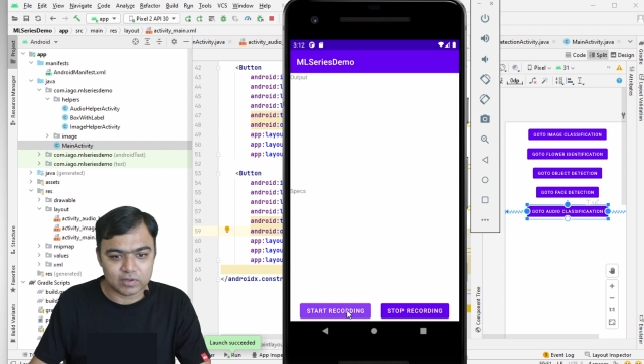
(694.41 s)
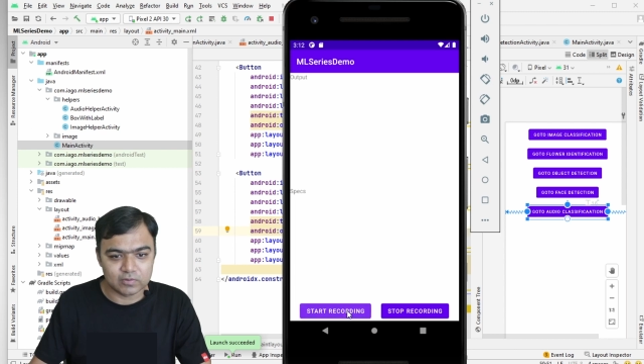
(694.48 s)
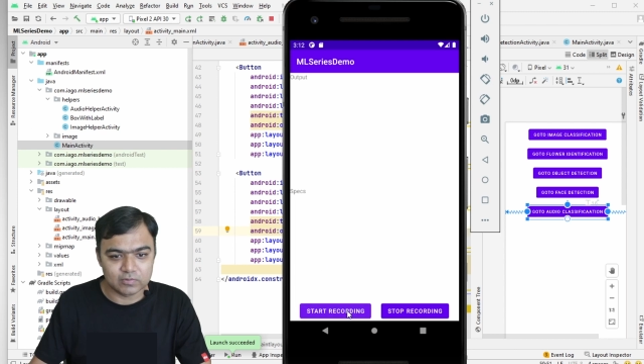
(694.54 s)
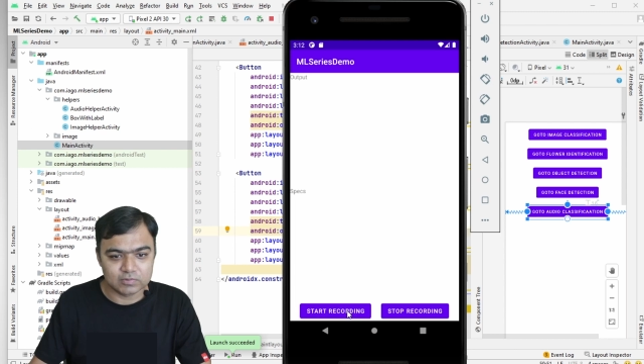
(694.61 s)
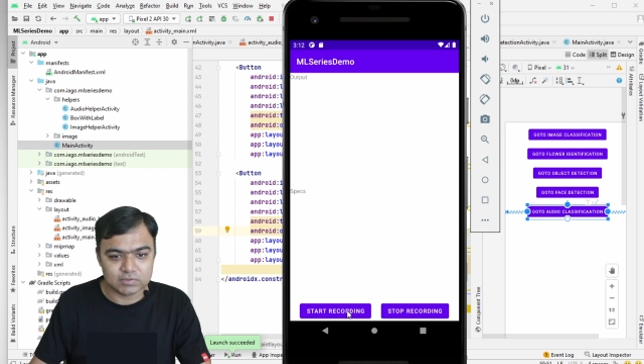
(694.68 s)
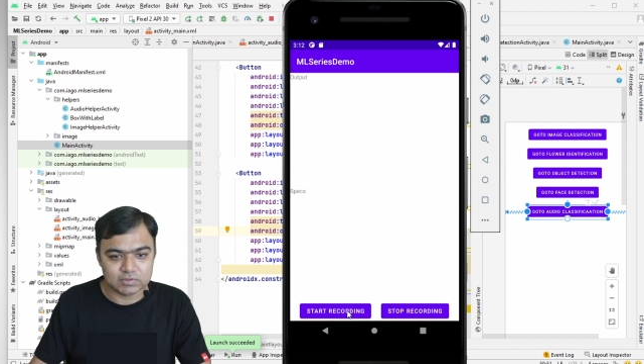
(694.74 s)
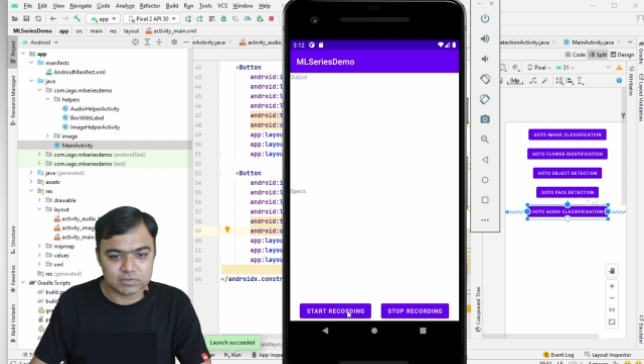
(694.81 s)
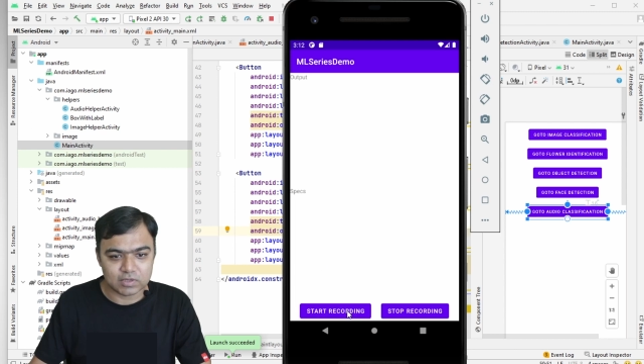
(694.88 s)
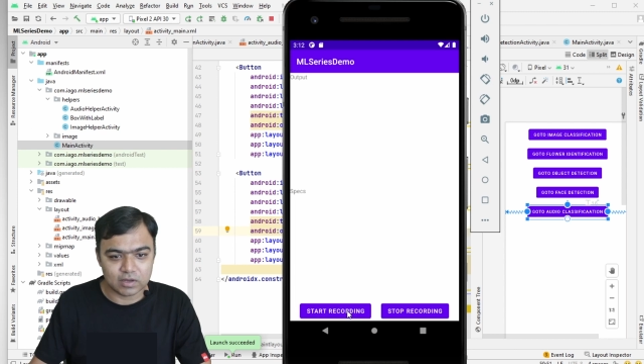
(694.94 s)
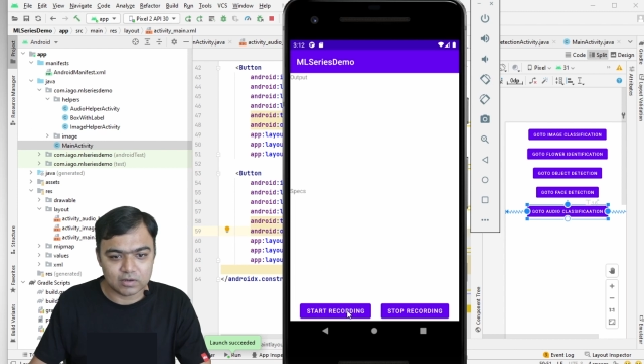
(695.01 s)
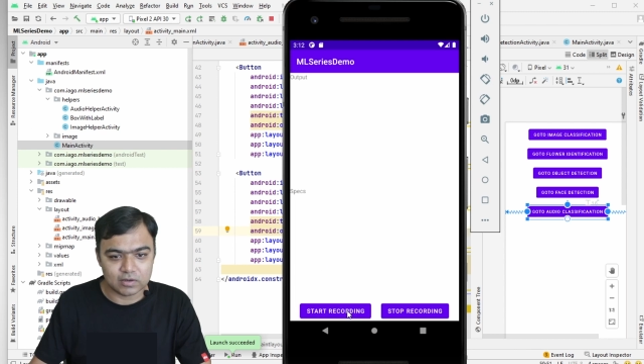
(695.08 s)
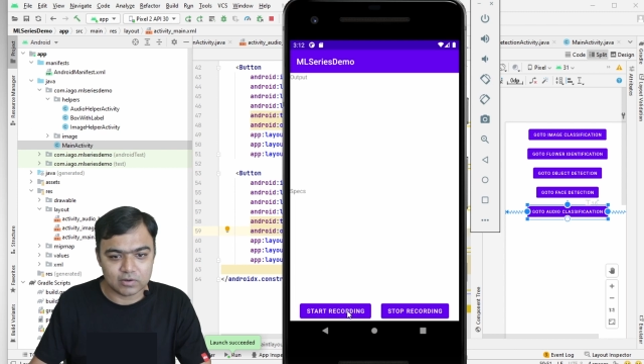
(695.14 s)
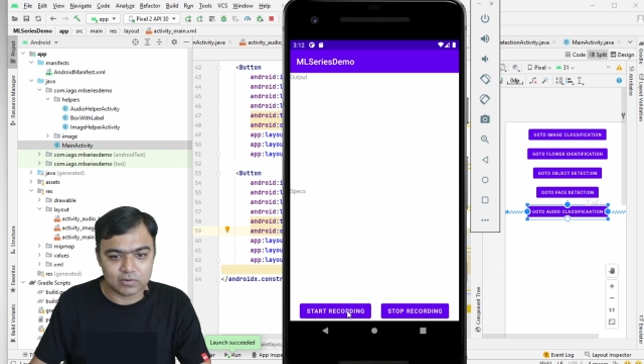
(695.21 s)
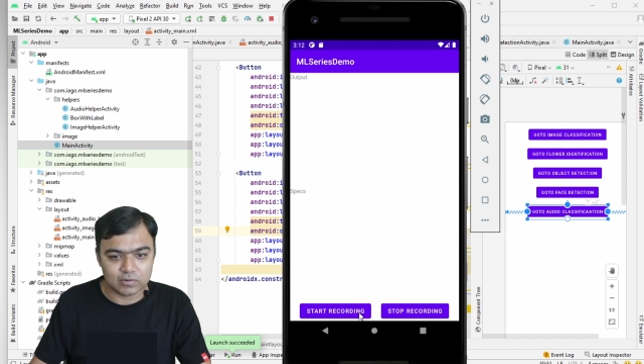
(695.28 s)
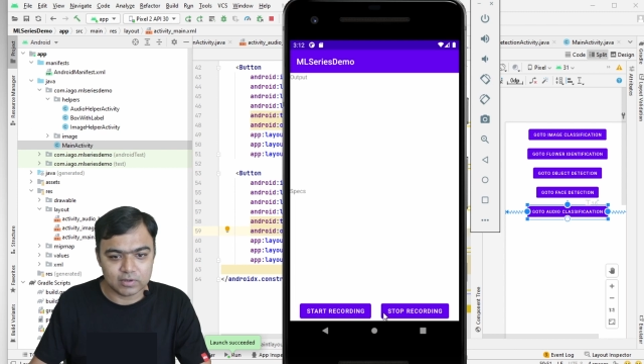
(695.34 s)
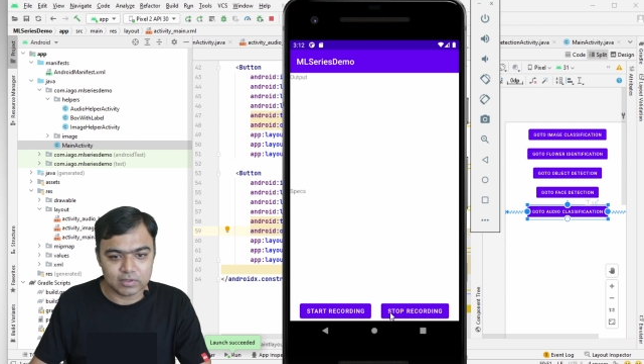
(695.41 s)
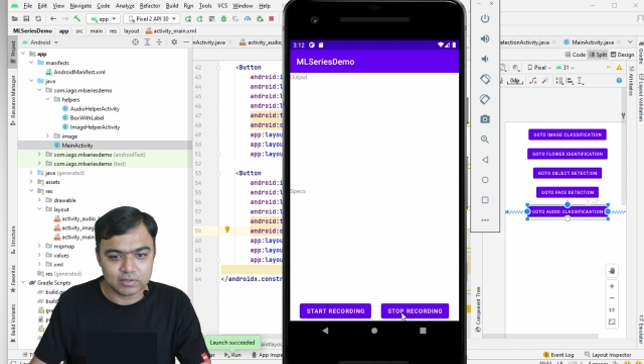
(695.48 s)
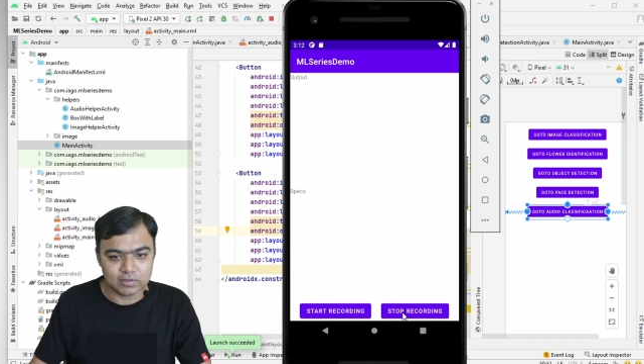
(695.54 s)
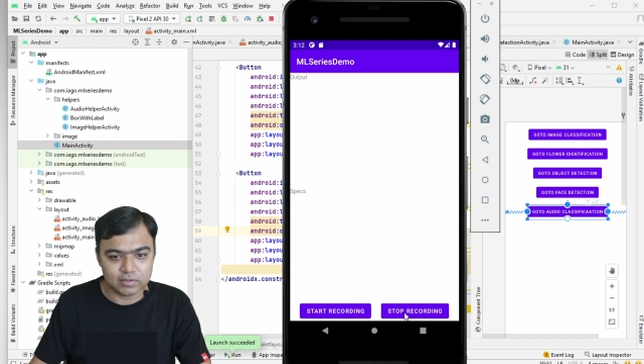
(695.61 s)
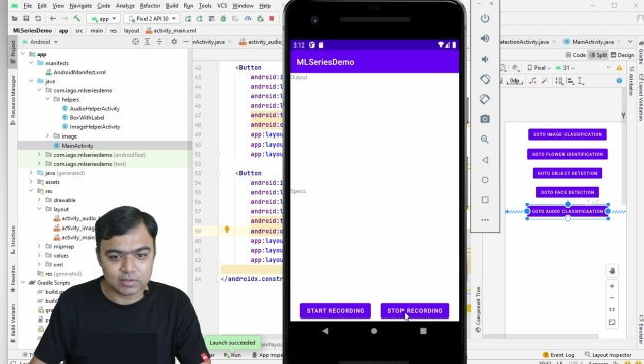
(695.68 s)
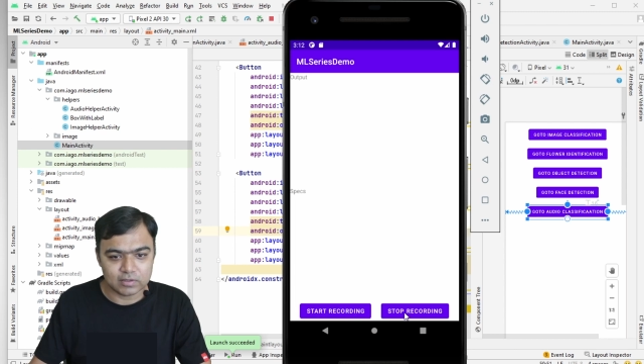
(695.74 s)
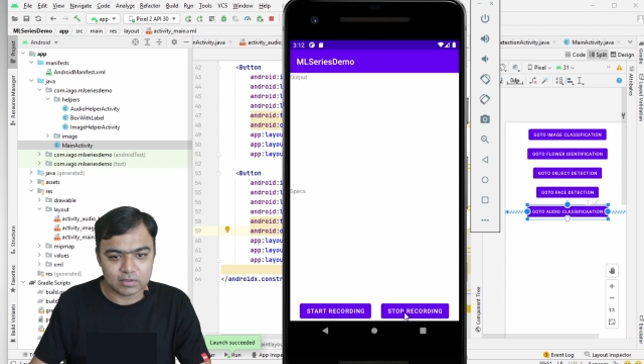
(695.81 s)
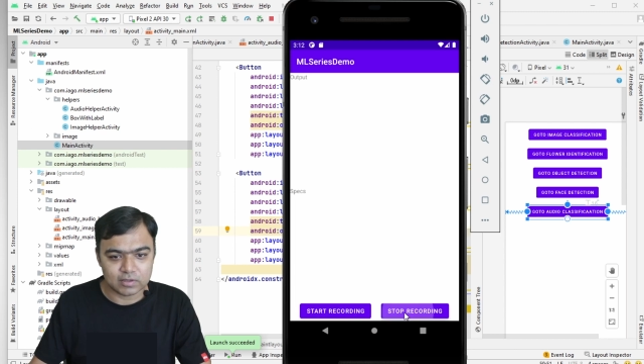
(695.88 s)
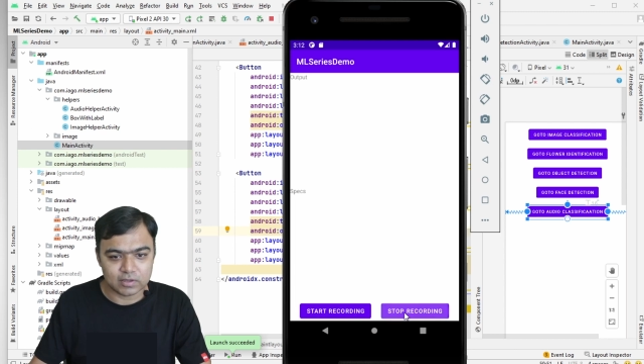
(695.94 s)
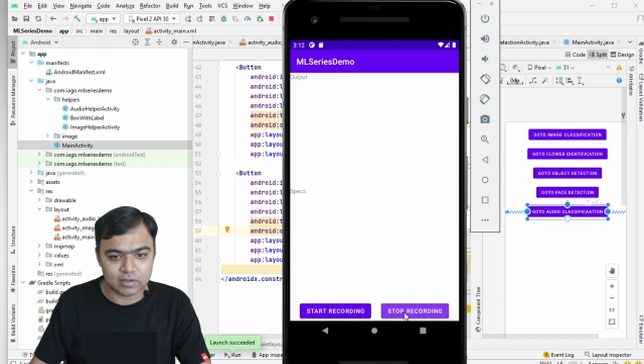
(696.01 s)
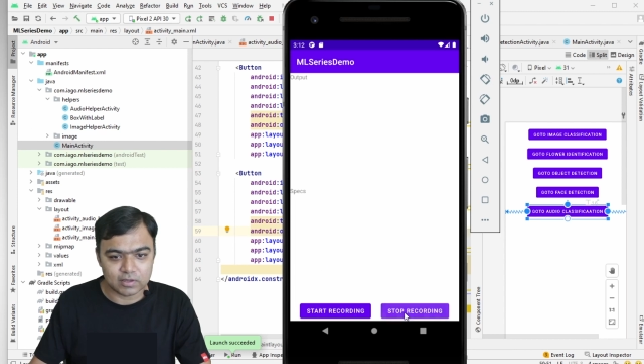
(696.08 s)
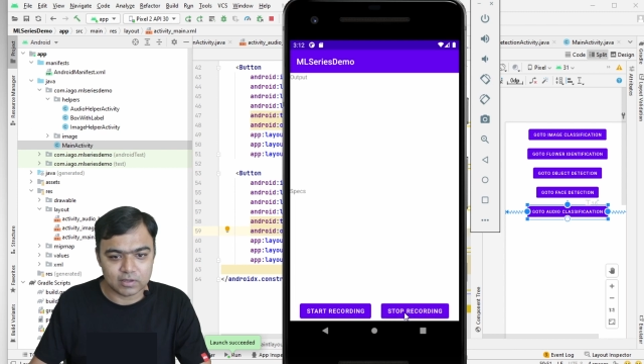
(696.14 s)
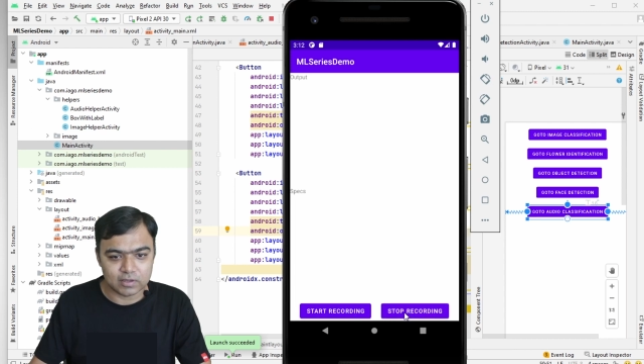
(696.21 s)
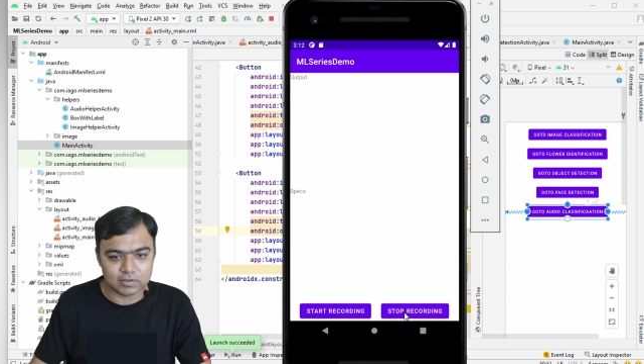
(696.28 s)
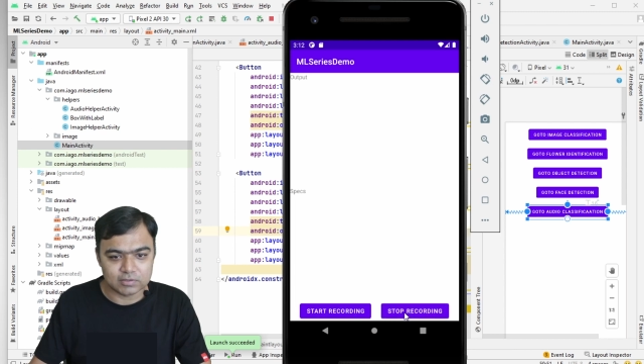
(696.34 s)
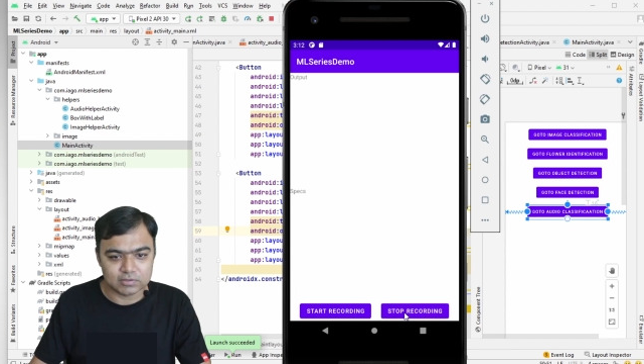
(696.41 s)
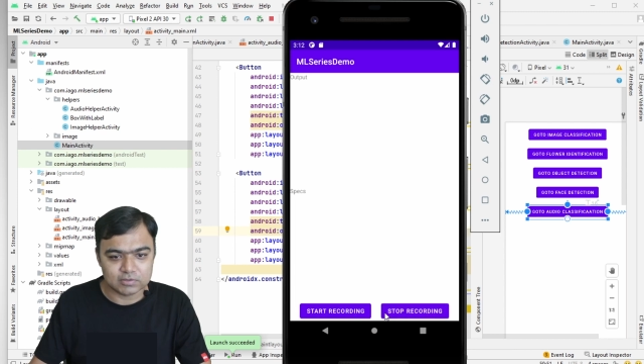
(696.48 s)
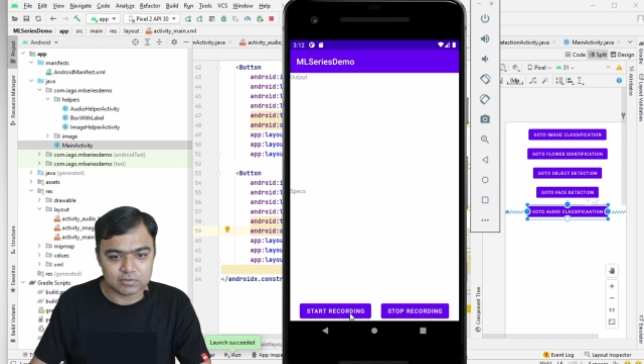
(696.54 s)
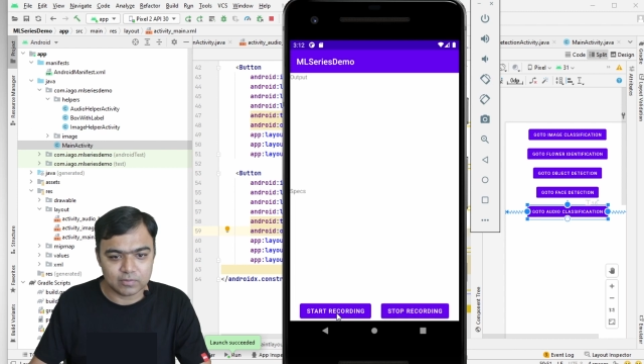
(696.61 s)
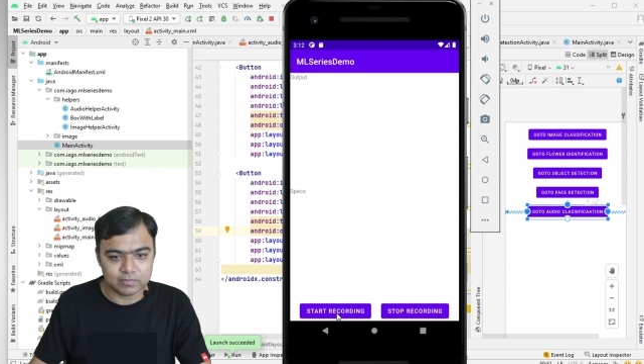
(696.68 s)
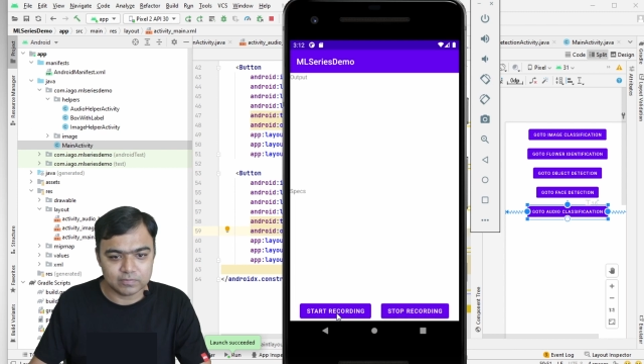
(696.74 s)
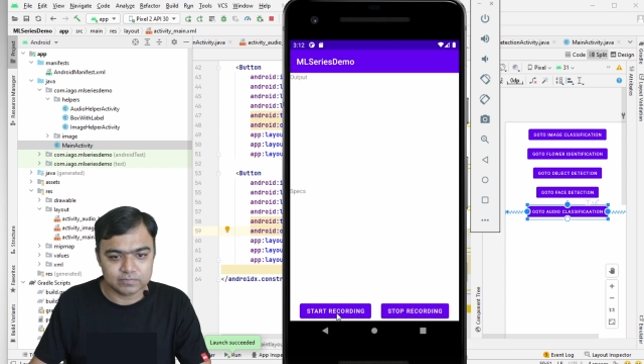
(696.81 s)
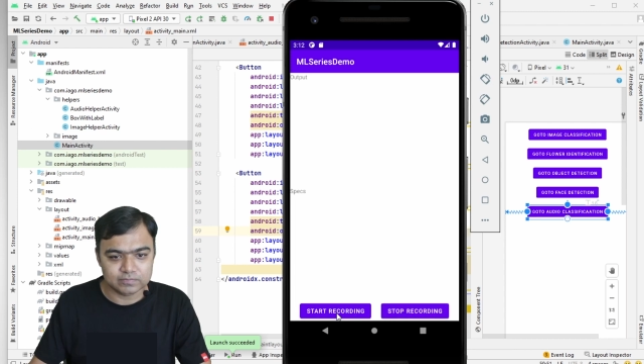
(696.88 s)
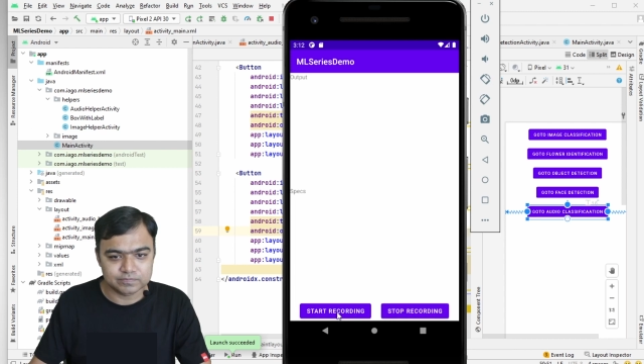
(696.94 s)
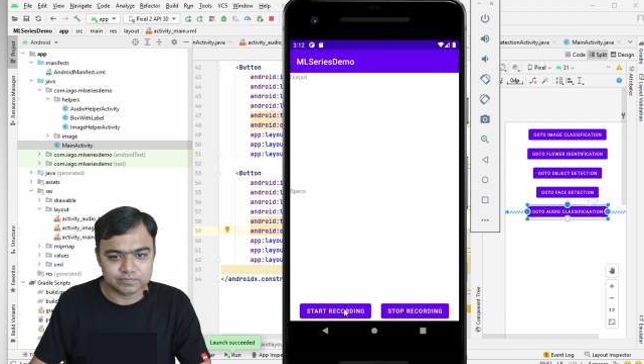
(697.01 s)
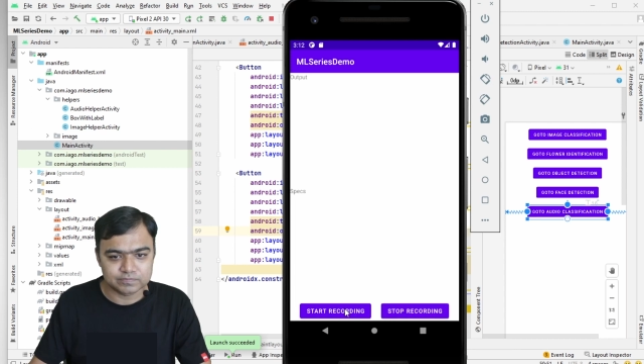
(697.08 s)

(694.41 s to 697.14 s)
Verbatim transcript: do start recording and stop.